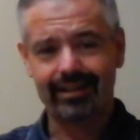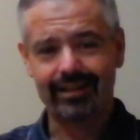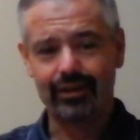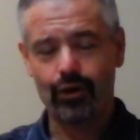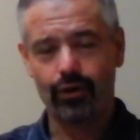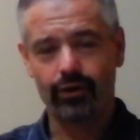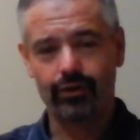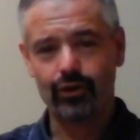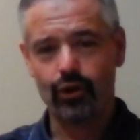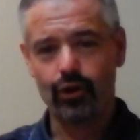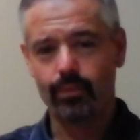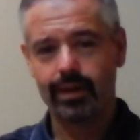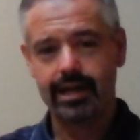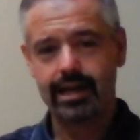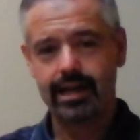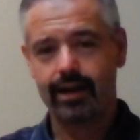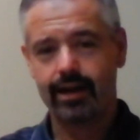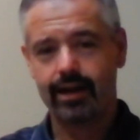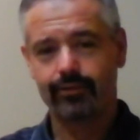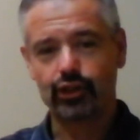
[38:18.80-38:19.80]

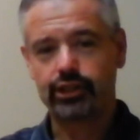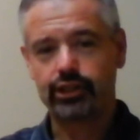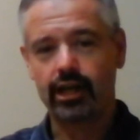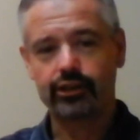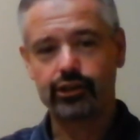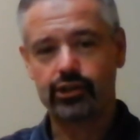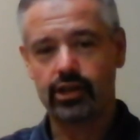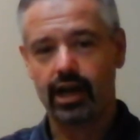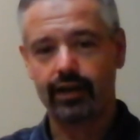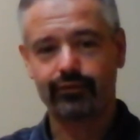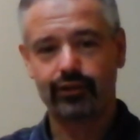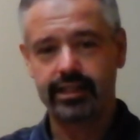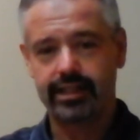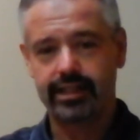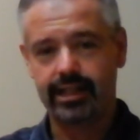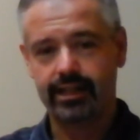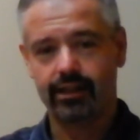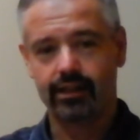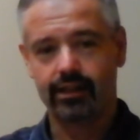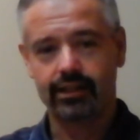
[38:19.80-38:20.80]
nobody ever dusts off the
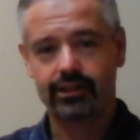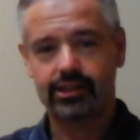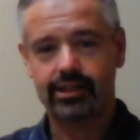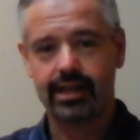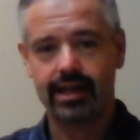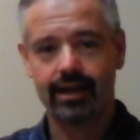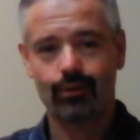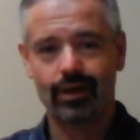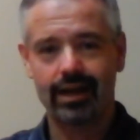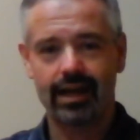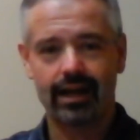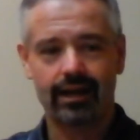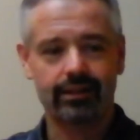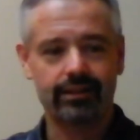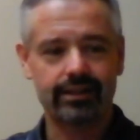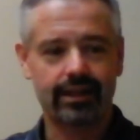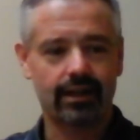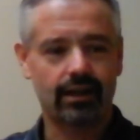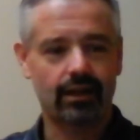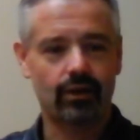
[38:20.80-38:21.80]
deal and say,
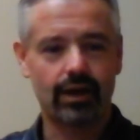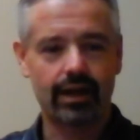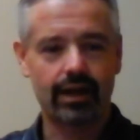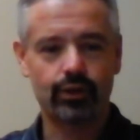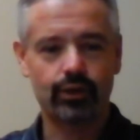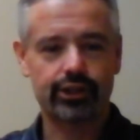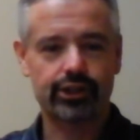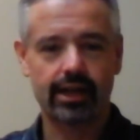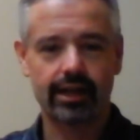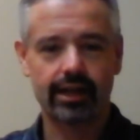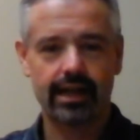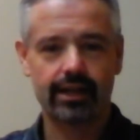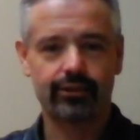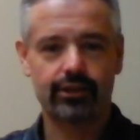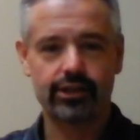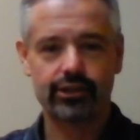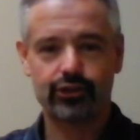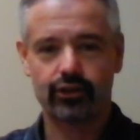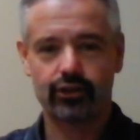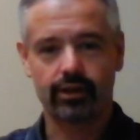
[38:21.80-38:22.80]
well, I wish I got
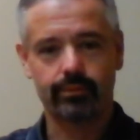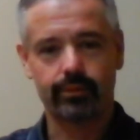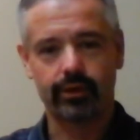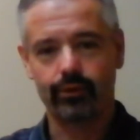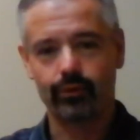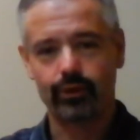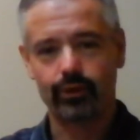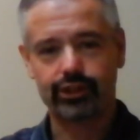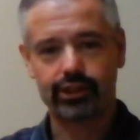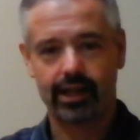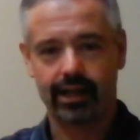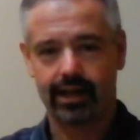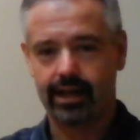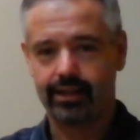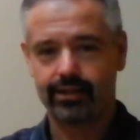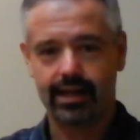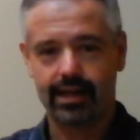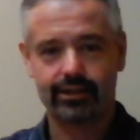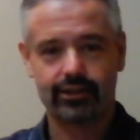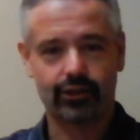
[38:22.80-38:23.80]
this term, or I wish I
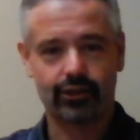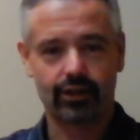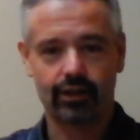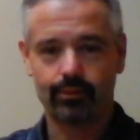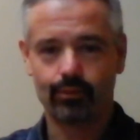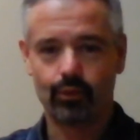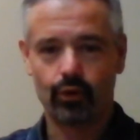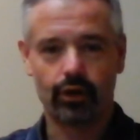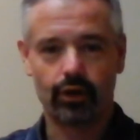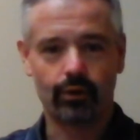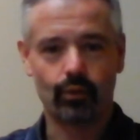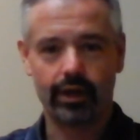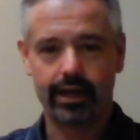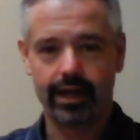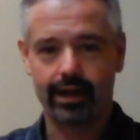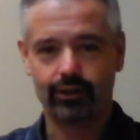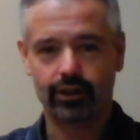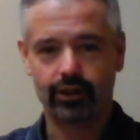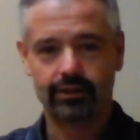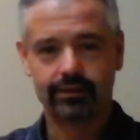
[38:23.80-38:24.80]
got that term, or
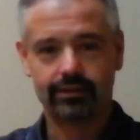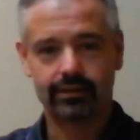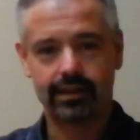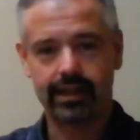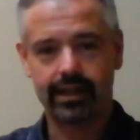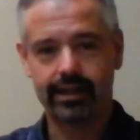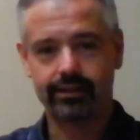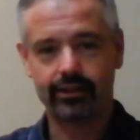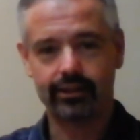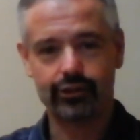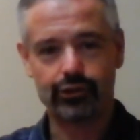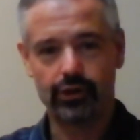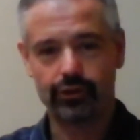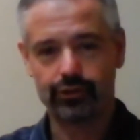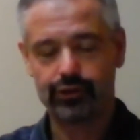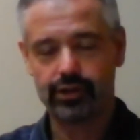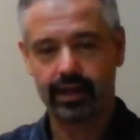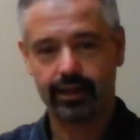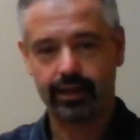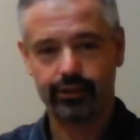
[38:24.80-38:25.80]
whatever, right? There's no
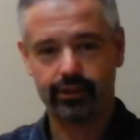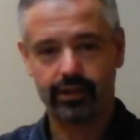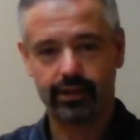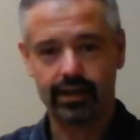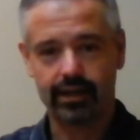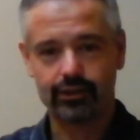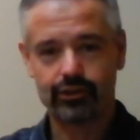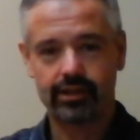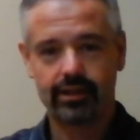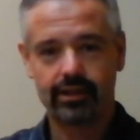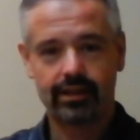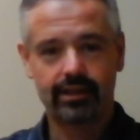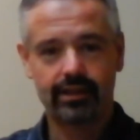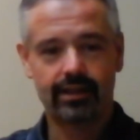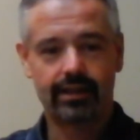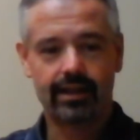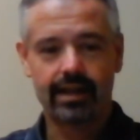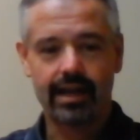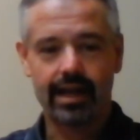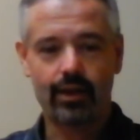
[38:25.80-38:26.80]
second thoughts.
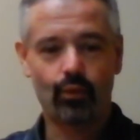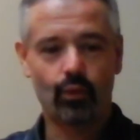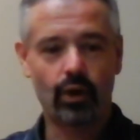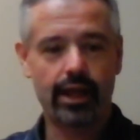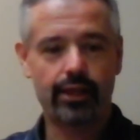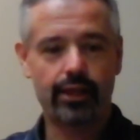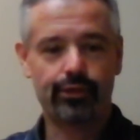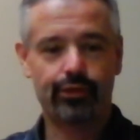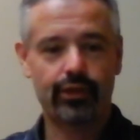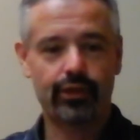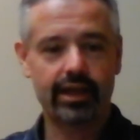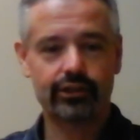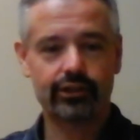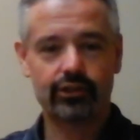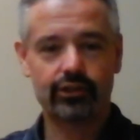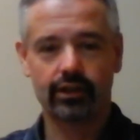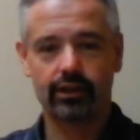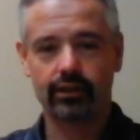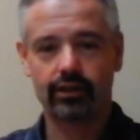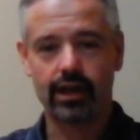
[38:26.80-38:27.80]
And when things
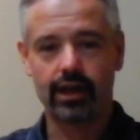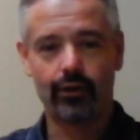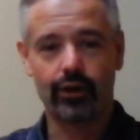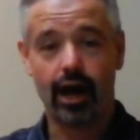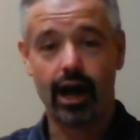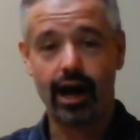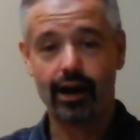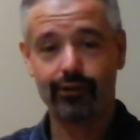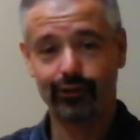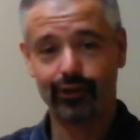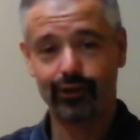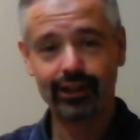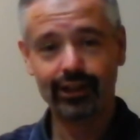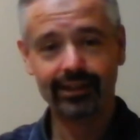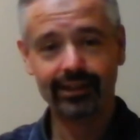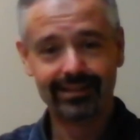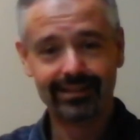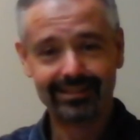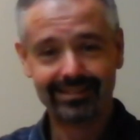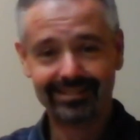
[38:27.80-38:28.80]
are going
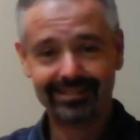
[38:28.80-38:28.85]
awful,